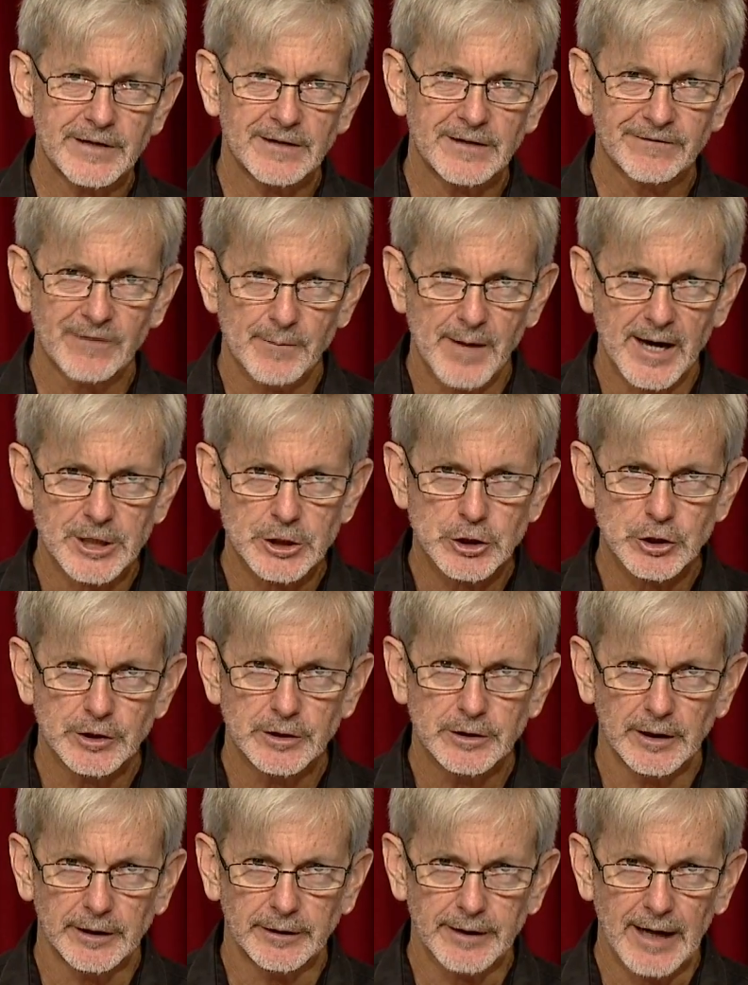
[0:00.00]

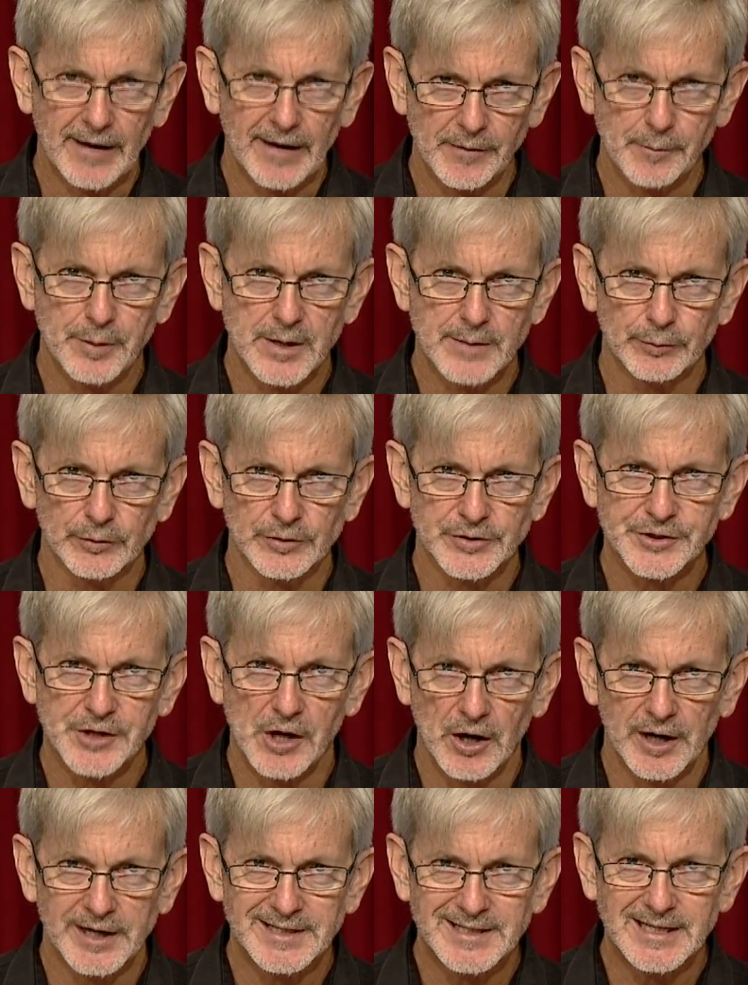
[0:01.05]
information and other people's
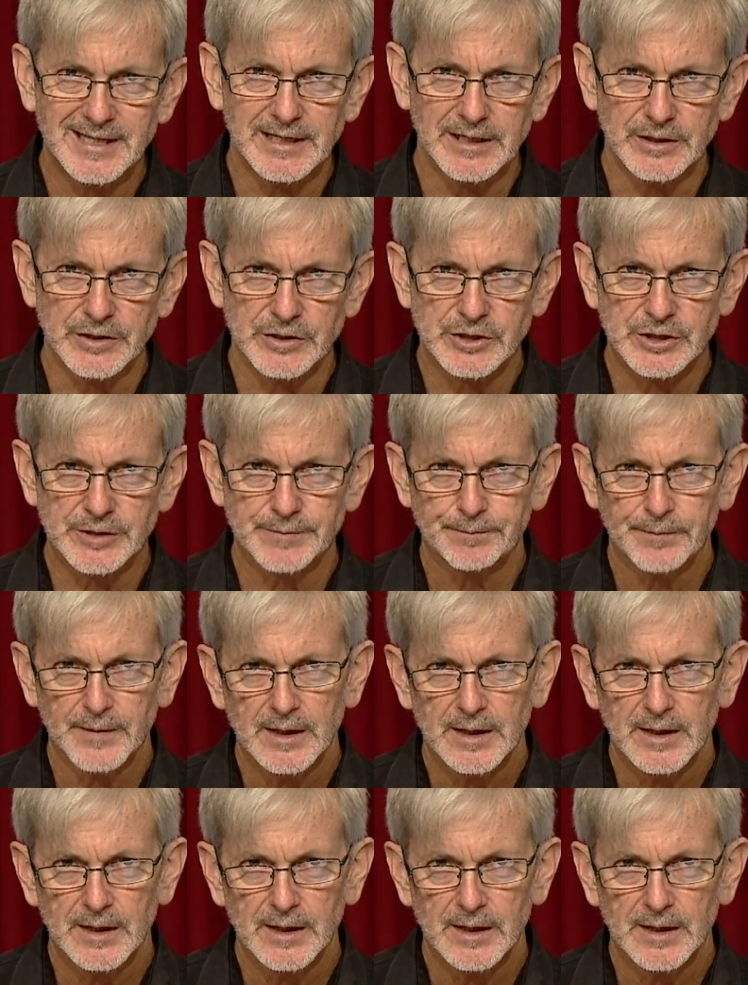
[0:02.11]
ideas.